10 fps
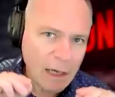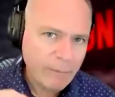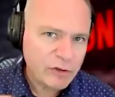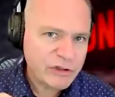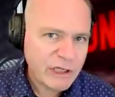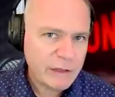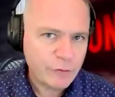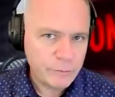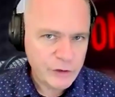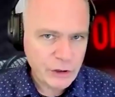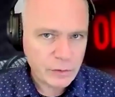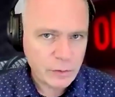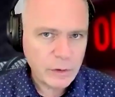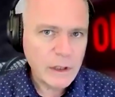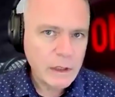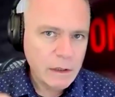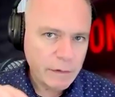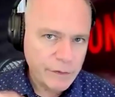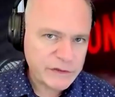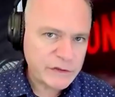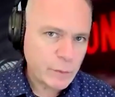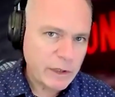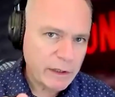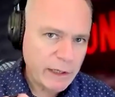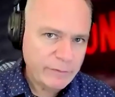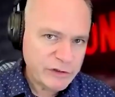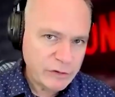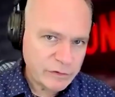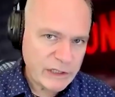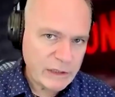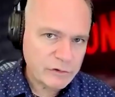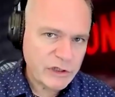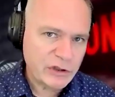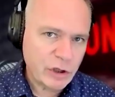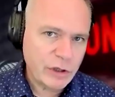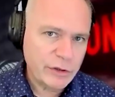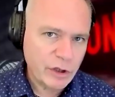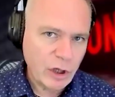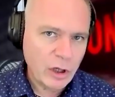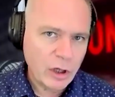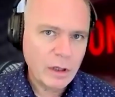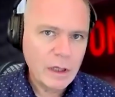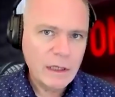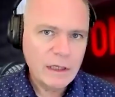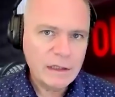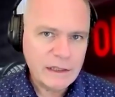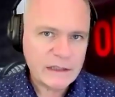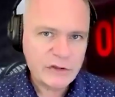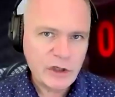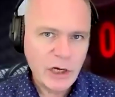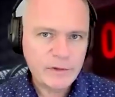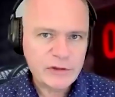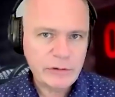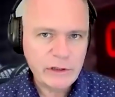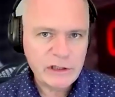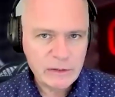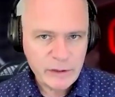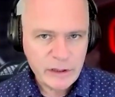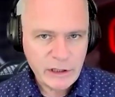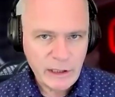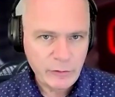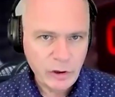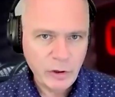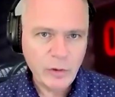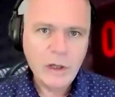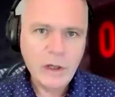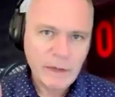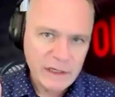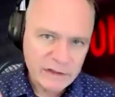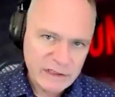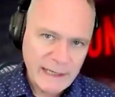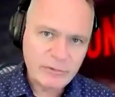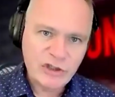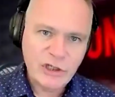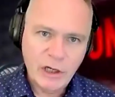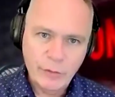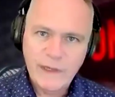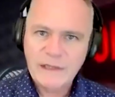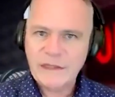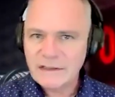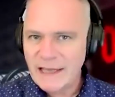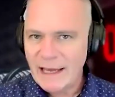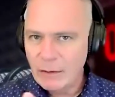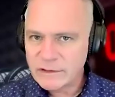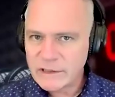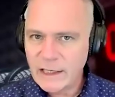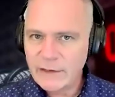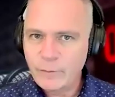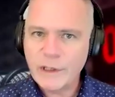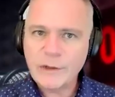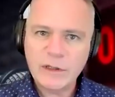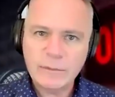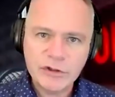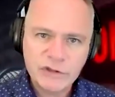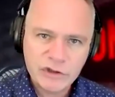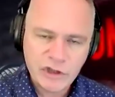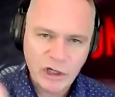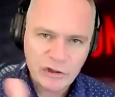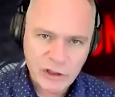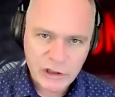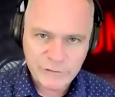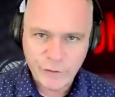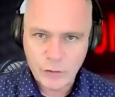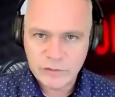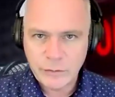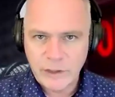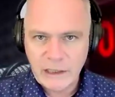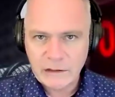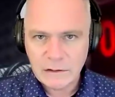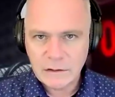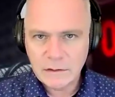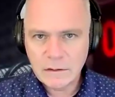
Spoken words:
I'm understanding from you, this is where every single sales agent on the call gets the opportunity to be the hero by establishing a rate that's outside of what QuickBooks is charging these folks, correct?